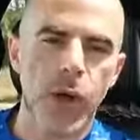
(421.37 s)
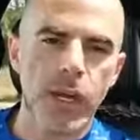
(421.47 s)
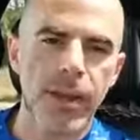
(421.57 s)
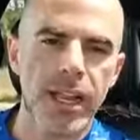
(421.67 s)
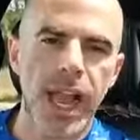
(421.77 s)
talk
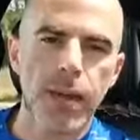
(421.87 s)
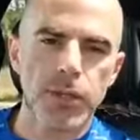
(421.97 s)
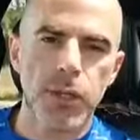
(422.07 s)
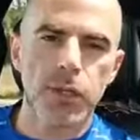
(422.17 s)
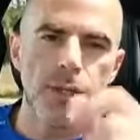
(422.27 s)
about it. I will
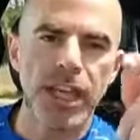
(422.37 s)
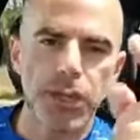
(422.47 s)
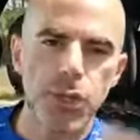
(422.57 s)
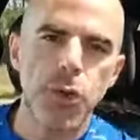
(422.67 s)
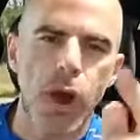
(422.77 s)
talk to you later.
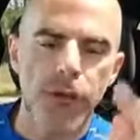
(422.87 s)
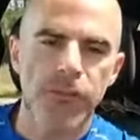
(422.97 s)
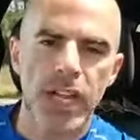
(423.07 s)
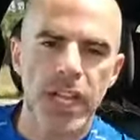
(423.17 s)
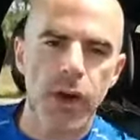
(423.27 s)
You are
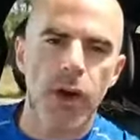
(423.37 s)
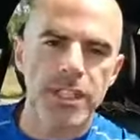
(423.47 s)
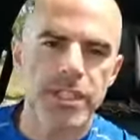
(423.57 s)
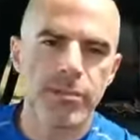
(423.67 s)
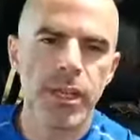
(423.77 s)
fucking
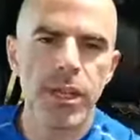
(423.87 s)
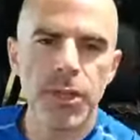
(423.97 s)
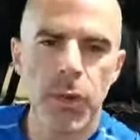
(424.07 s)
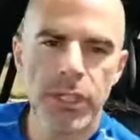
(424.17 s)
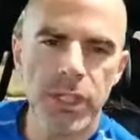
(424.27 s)
awesome.
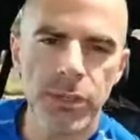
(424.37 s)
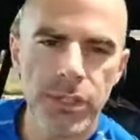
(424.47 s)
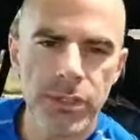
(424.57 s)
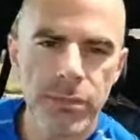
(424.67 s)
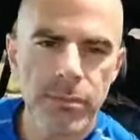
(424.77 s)
No excuses.